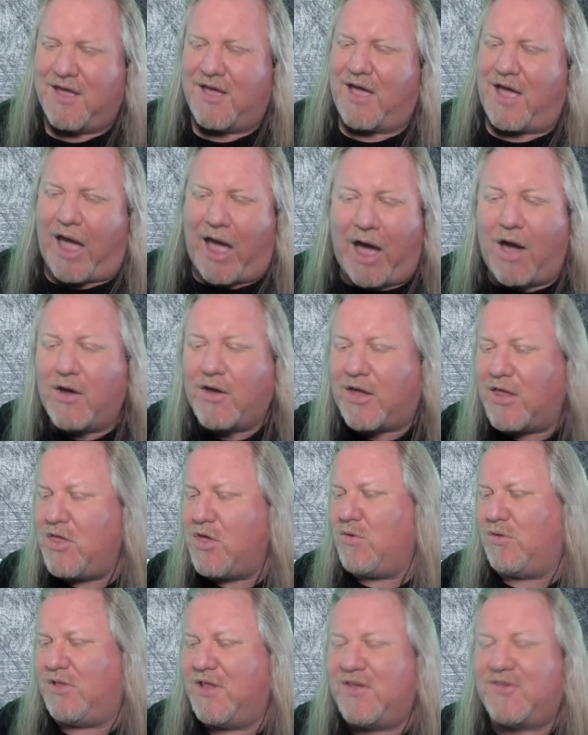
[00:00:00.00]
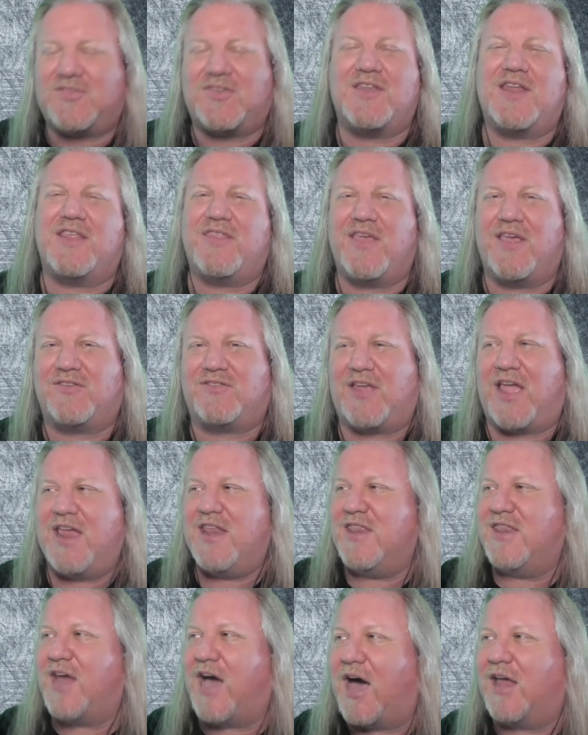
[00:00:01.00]
How can you listen to this
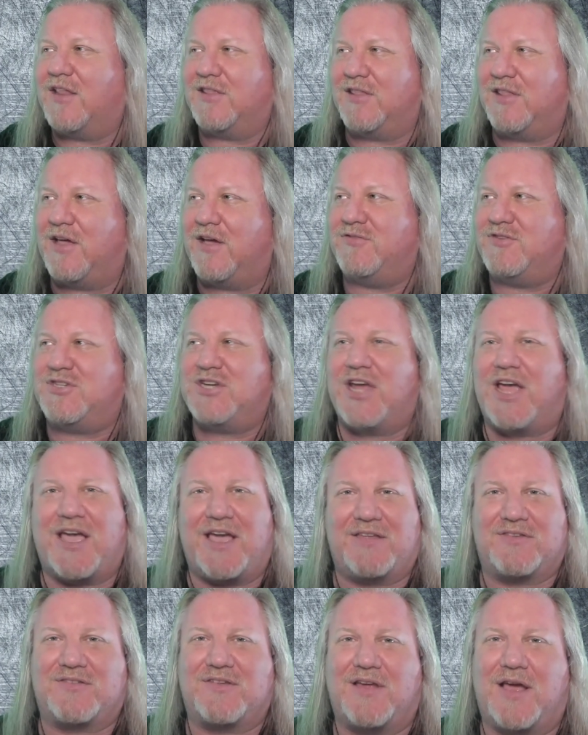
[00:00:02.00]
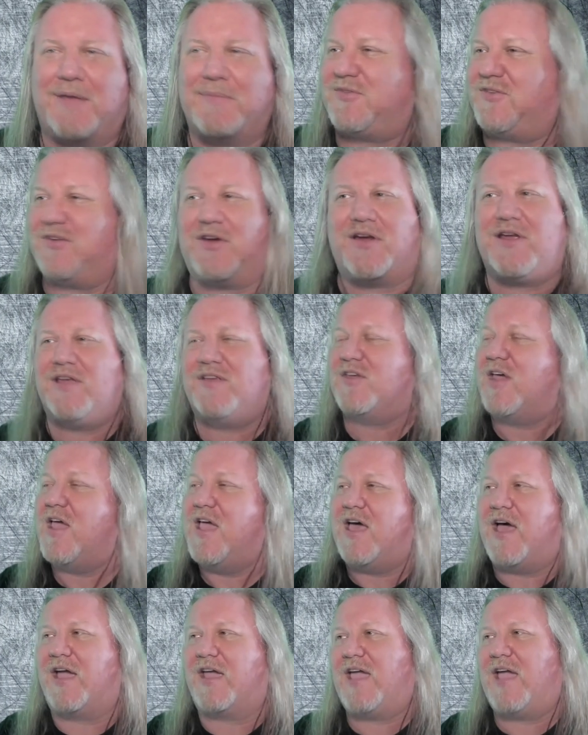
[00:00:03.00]
and not love jazz? I'm serious.
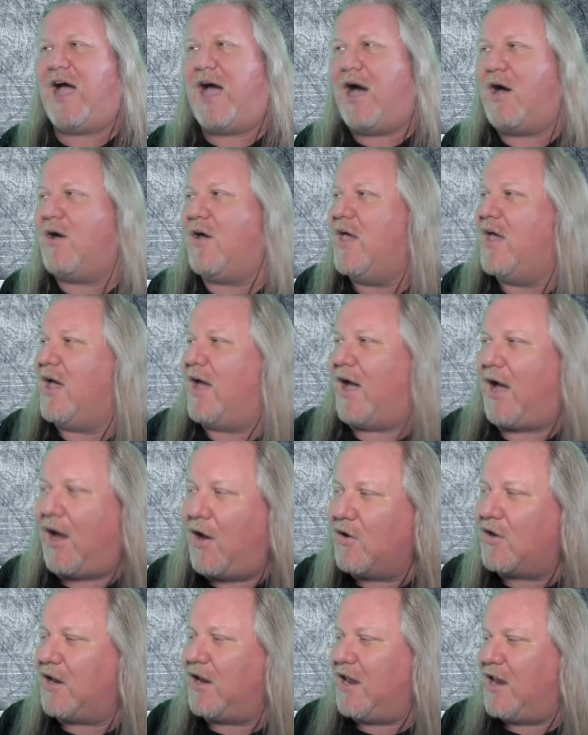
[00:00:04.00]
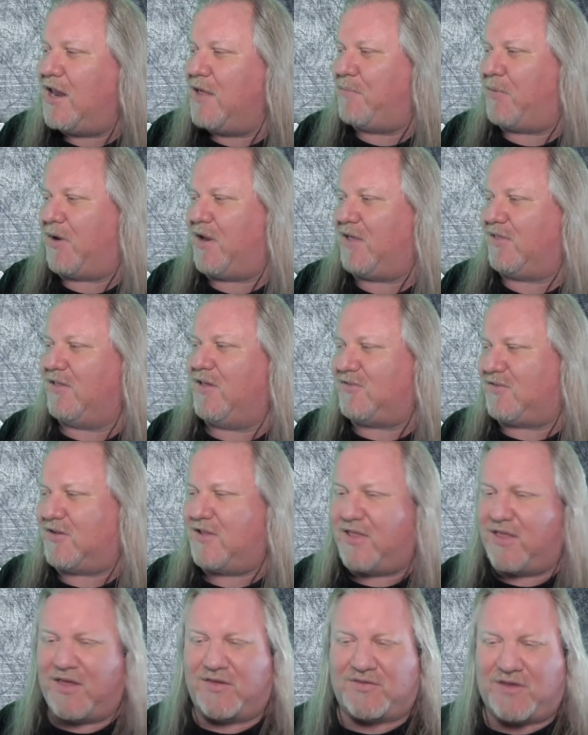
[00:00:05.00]
Like, how can anybody listen
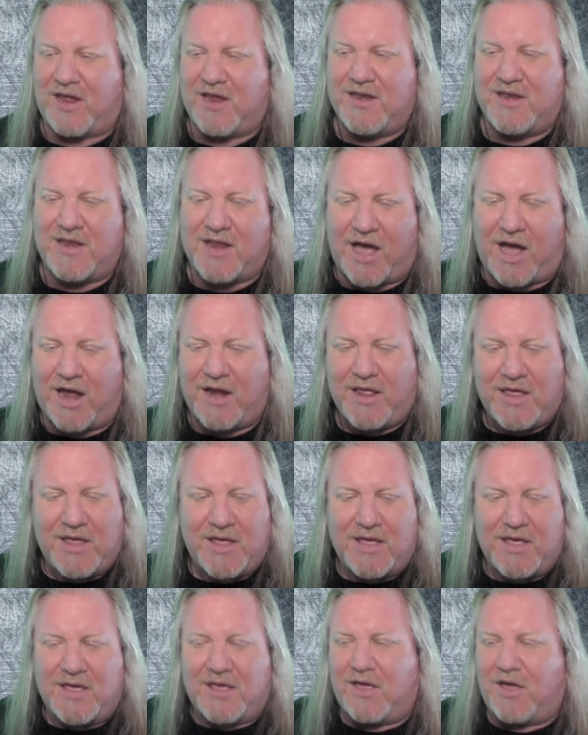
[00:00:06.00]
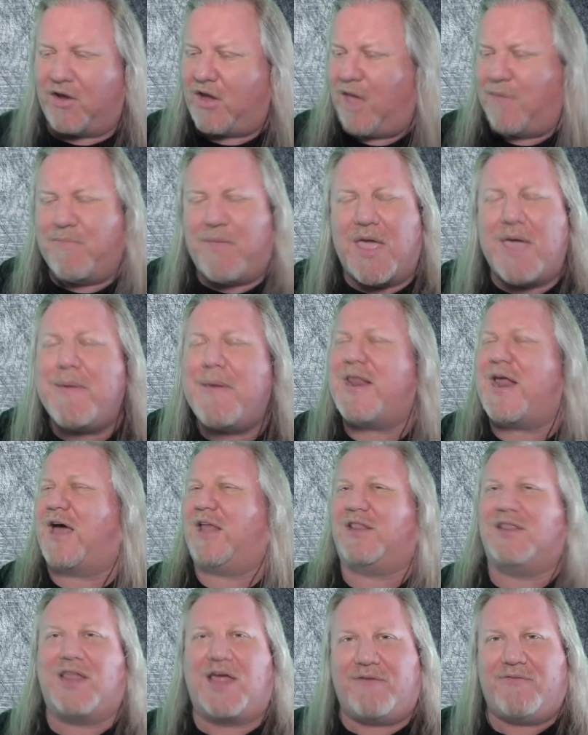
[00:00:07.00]
to this and not, okay, maybe
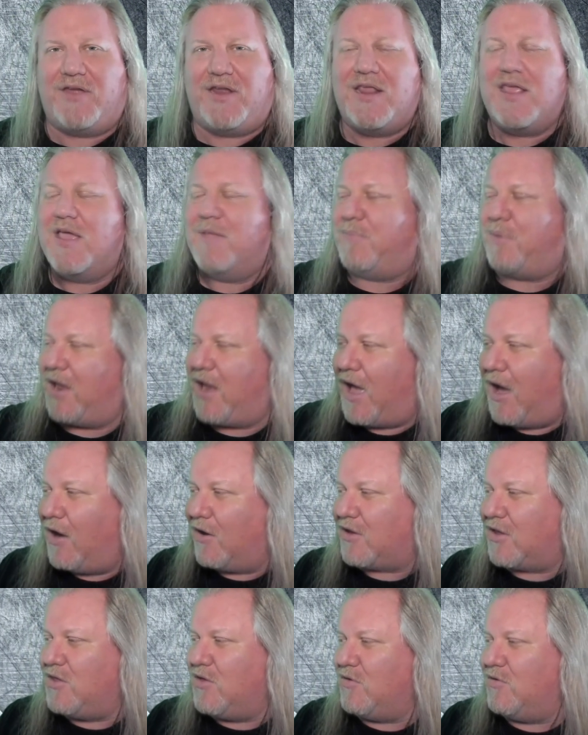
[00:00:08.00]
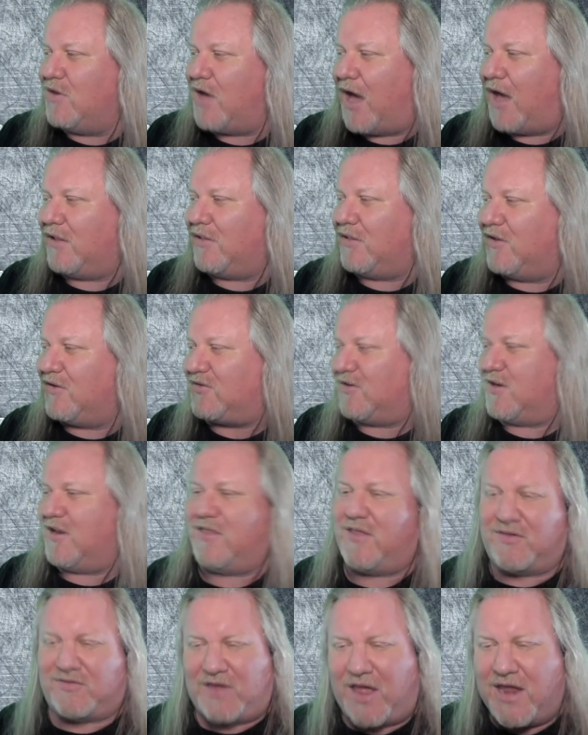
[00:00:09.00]
not love it, but how can you not listen to
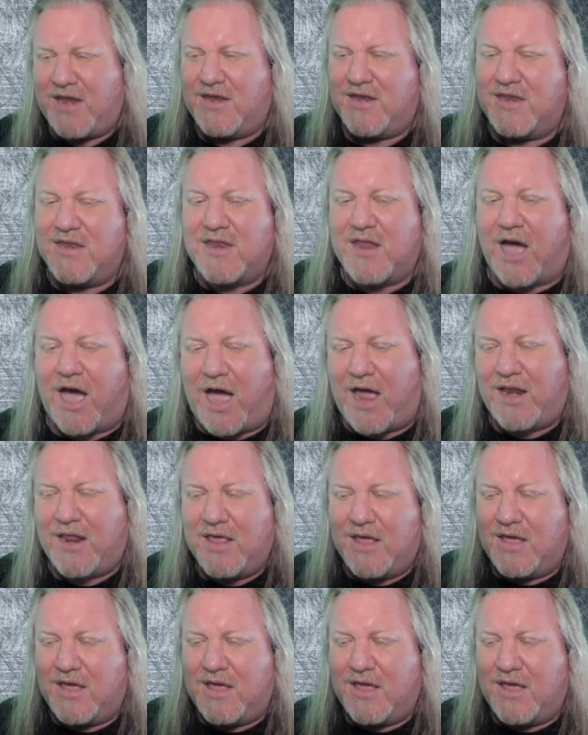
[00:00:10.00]
this and not,